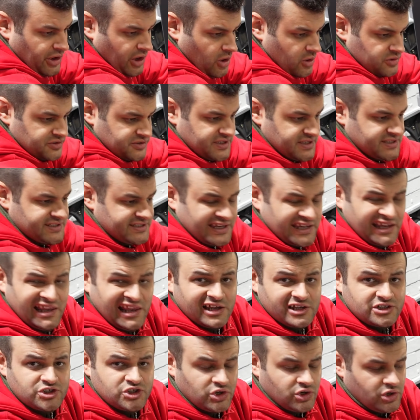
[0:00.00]
hoses,
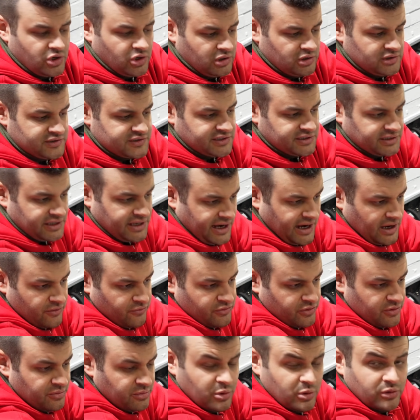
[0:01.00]
electricals that I
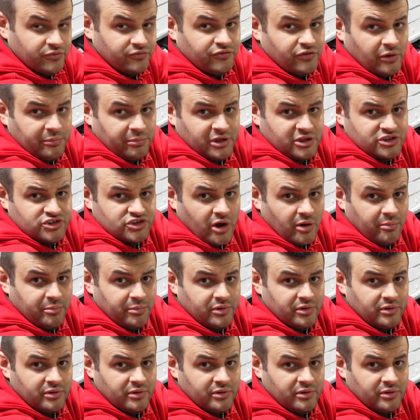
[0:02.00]
removed from the top.